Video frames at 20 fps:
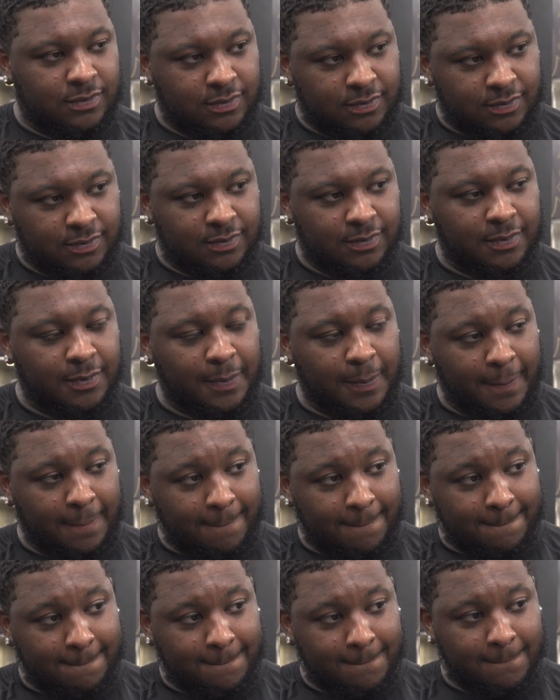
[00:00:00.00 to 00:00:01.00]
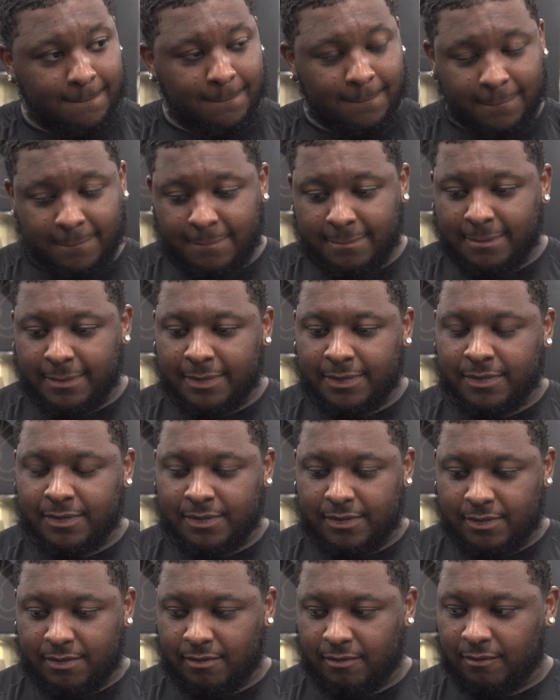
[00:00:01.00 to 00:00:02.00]
How much responsibility do you guys
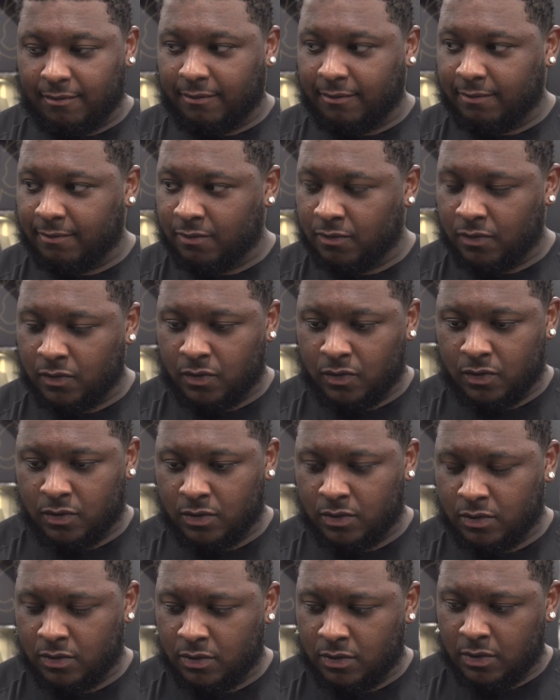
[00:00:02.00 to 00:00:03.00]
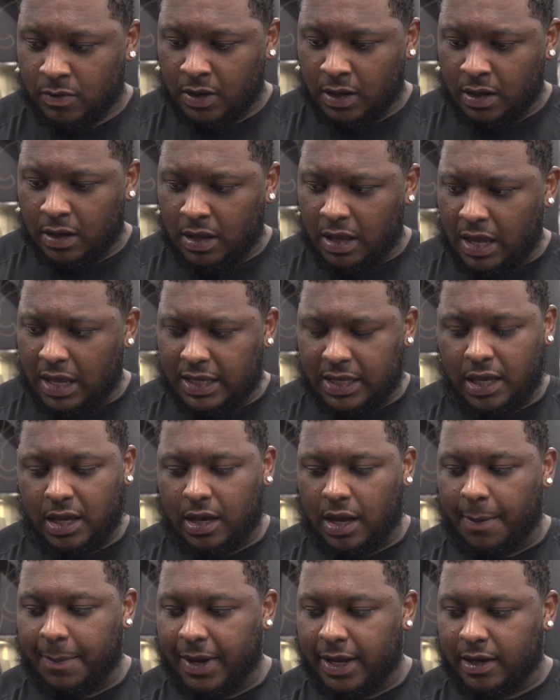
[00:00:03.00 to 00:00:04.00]
feel for getting him going? Yeah,
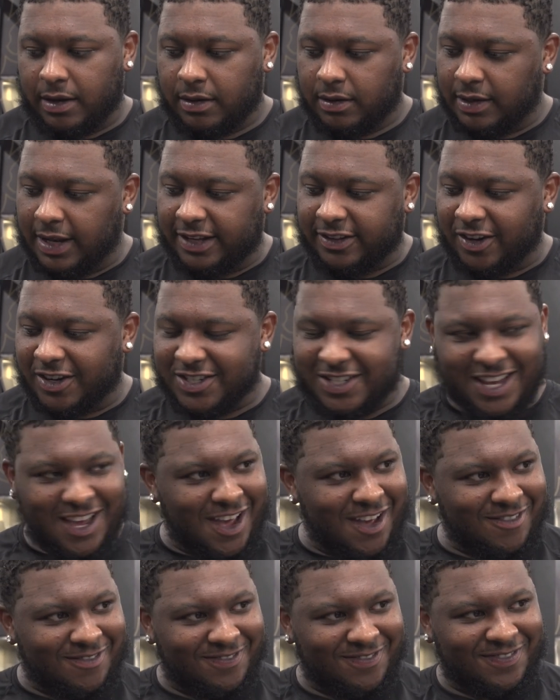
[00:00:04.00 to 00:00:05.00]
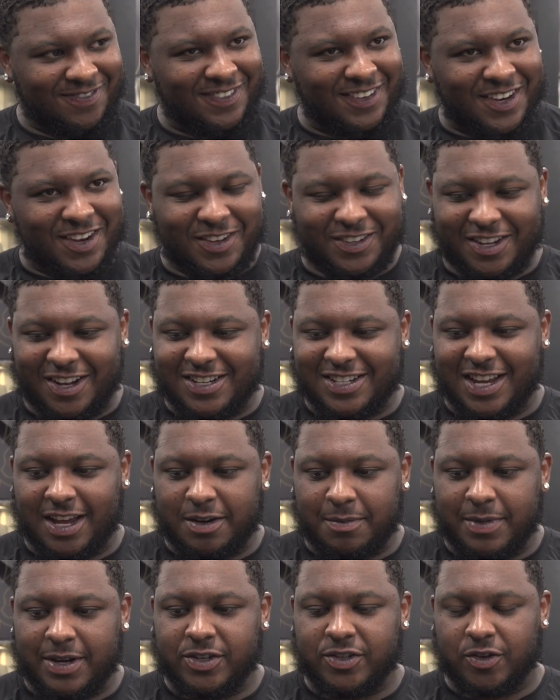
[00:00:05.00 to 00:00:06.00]
I mean that's our job. You know, it's our job to
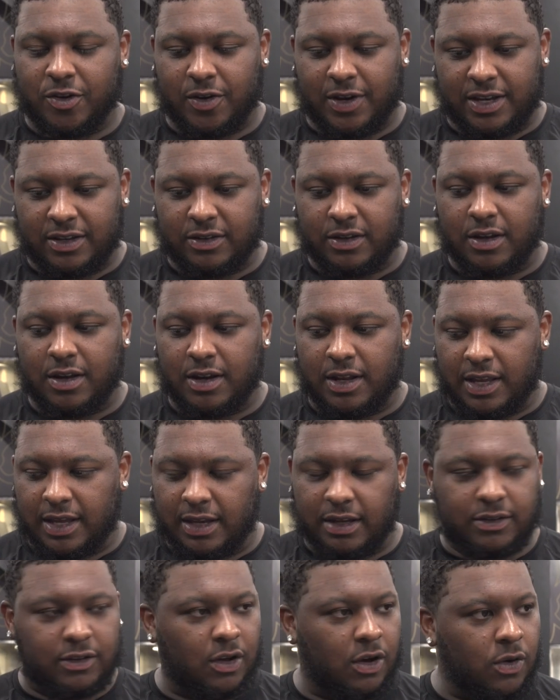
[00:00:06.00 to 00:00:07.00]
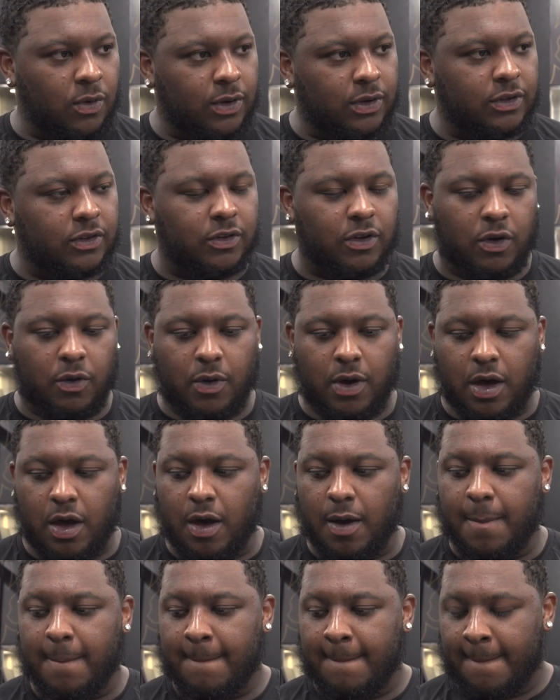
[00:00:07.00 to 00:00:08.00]
make sure he's good and he gets going. So
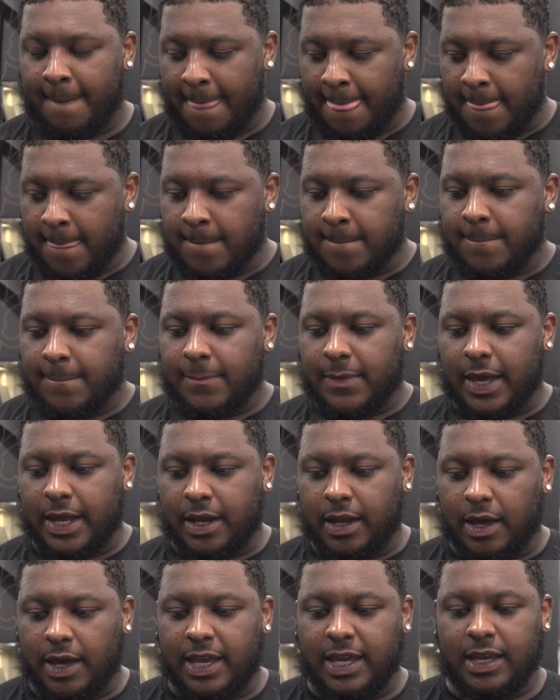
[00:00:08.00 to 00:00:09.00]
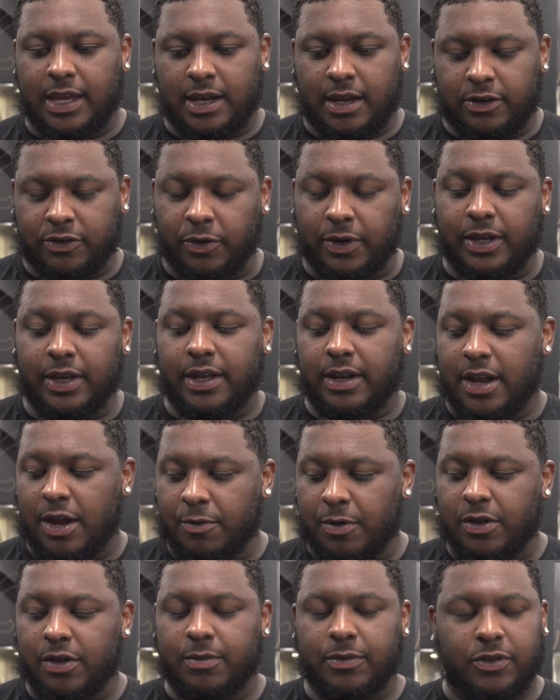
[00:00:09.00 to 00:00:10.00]
um, and uh, he can get so he can get in that
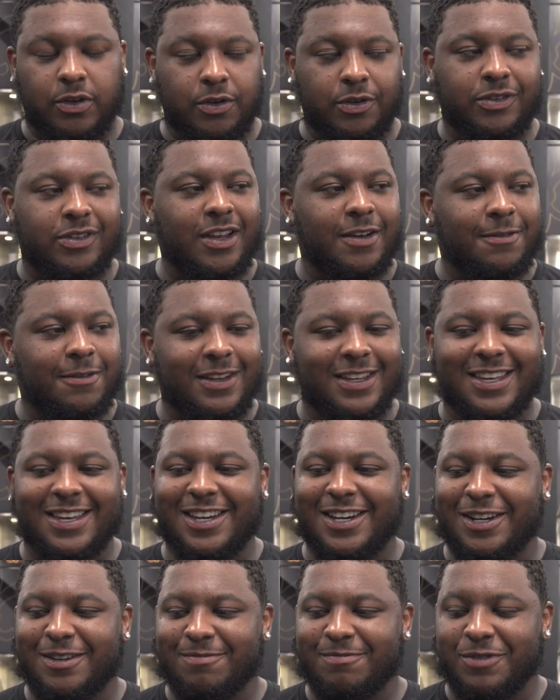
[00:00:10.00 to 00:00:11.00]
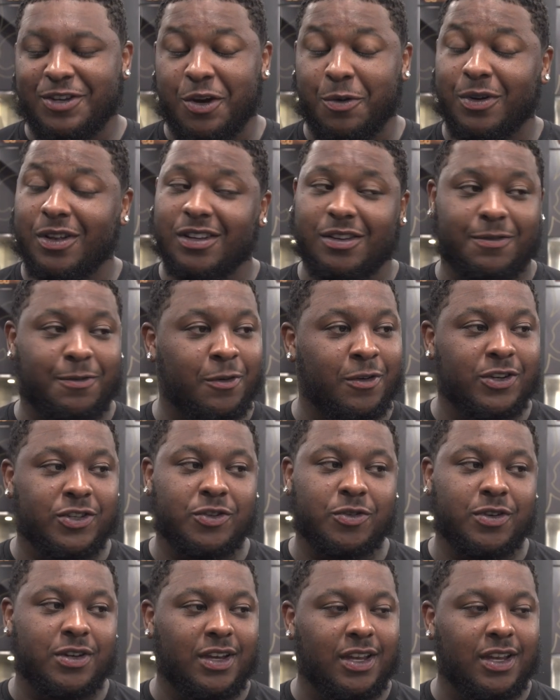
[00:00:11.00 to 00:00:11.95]
rhythm. So it's definitely um, you know we're looking forward to it.